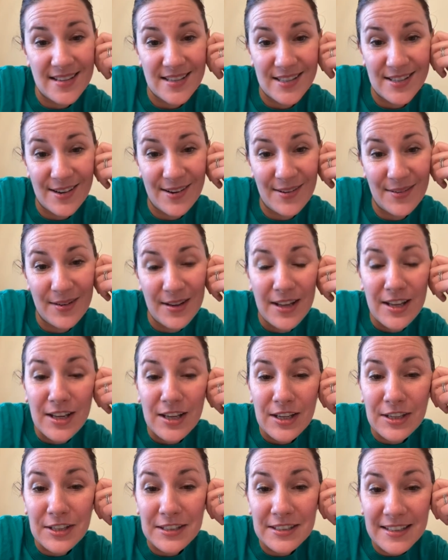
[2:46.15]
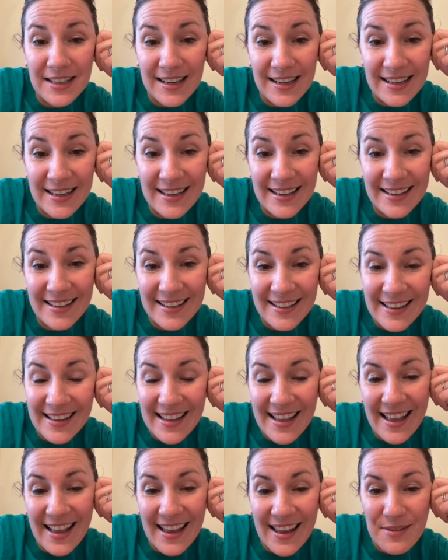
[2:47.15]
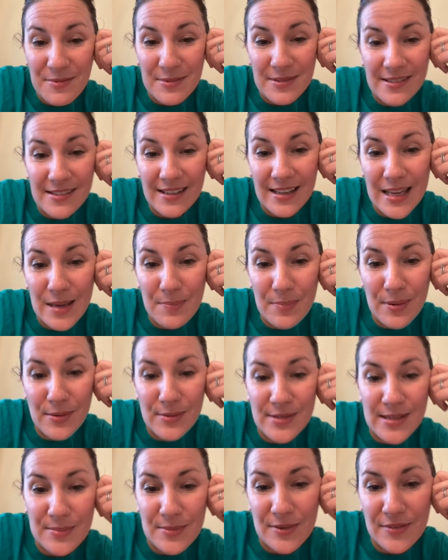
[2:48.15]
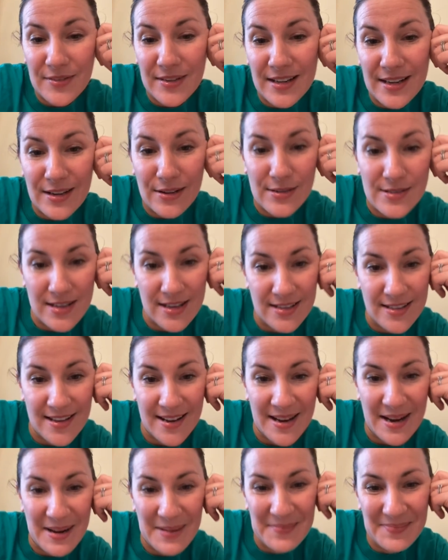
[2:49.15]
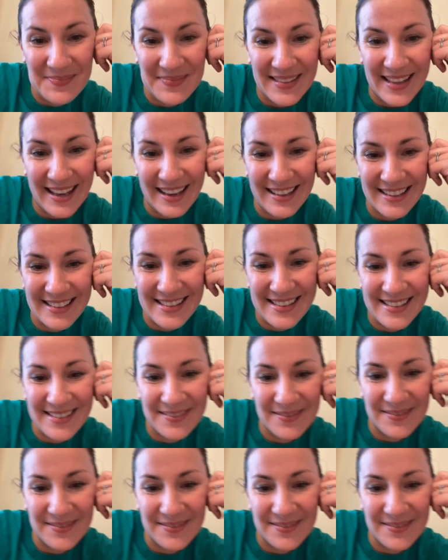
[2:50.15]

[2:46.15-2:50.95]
So good luck and we'll keep posting more videos as they come. Thanks.